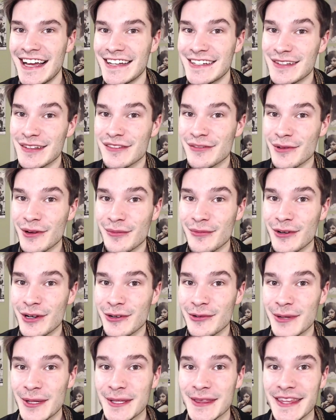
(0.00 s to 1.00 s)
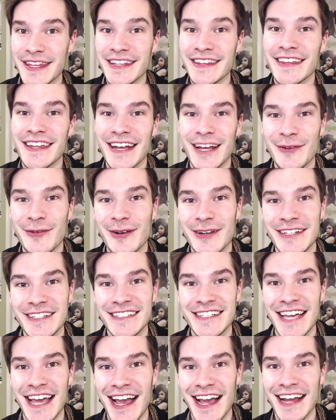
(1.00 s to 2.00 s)
Just one more quick thing that I wanted
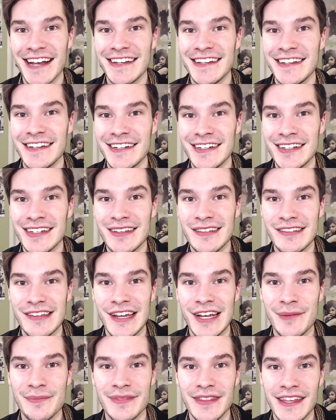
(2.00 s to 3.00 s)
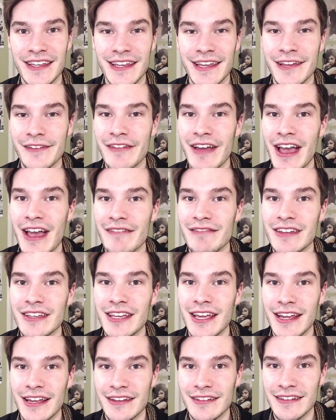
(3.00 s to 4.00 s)
to add here is that I'm thinking of
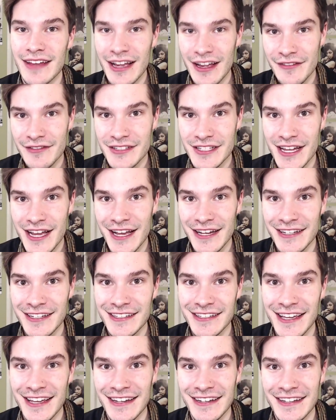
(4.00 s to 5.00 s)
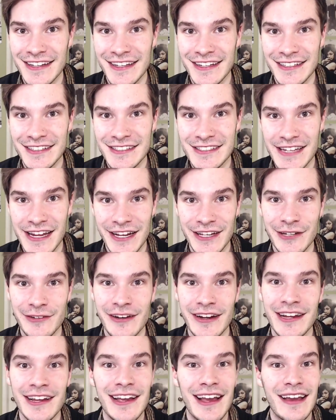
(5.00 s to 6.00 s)
having a live chat again in
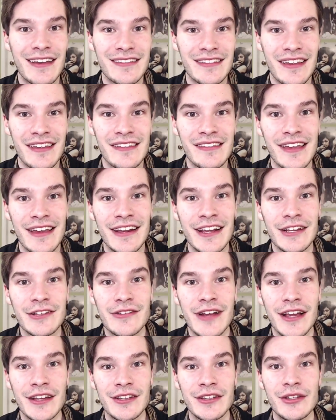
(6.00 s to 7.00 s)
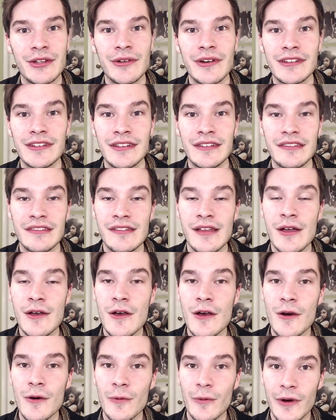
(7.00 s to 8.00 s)
January. As I said, I try to do at least
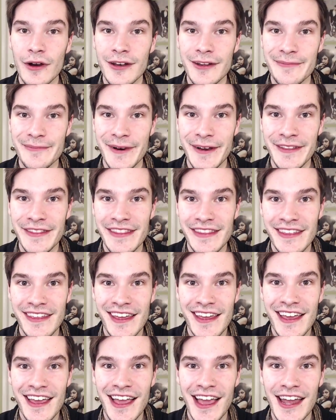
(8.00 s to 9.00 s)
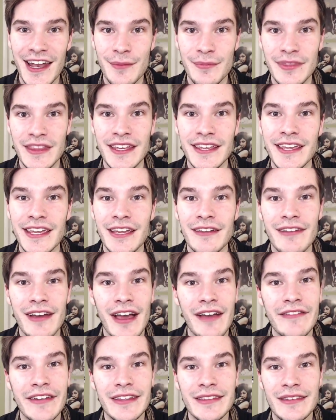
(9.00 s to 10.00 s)
one a month, and I'm thinking of
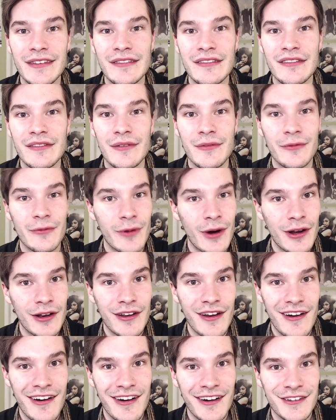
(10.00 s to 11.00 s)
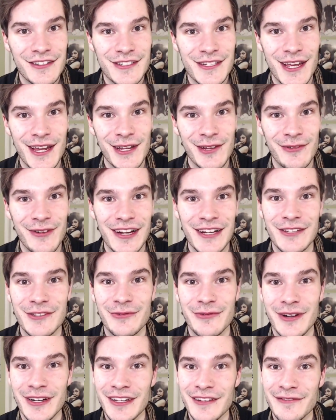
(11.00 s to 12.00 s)
having this one on January
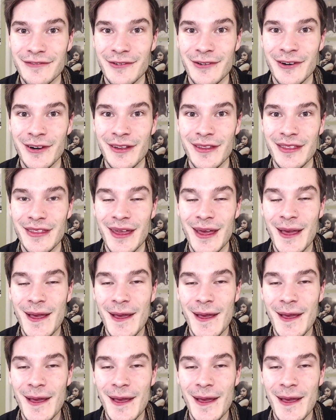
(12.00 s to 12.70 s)
24th.